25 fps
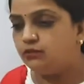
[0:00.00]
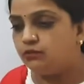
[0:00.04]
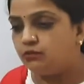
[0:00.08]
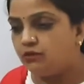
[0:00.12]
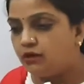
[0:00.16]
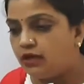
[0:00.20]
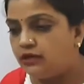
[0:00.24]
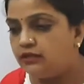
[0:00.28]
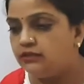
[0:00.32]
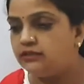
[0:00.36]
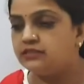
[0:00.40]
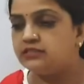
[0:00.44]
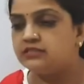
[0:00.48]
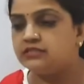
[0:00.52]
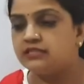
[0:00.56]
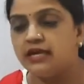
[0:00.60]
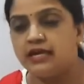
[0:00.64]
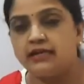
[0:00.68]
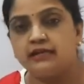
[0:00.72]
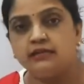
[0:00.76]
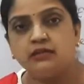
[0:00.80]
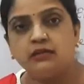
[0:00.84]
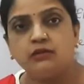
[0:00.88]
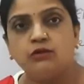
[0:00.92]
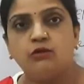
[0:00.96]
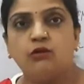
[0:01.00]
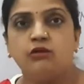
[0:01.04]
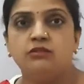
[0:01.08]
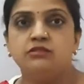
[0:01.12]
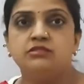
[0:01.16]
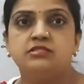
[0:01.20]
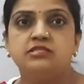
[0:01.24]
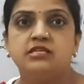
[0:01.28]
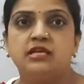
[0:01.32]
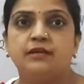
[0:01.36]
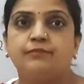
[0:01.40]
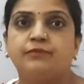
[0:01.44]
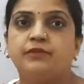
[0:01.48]
understand the
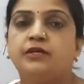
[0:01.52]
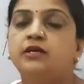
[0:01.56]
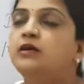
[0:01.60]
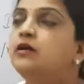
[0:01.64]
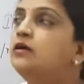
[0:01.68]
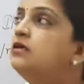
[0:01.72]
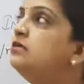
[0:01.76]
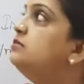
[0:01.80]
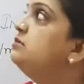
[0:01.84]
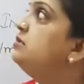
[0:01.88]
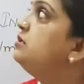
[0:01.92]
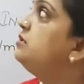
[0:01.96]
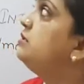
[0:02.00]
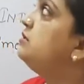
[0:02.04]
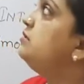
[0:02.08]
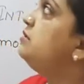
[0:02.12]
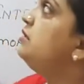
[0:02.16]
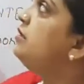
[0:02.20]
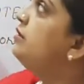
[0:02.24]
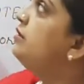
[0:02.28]
concept, the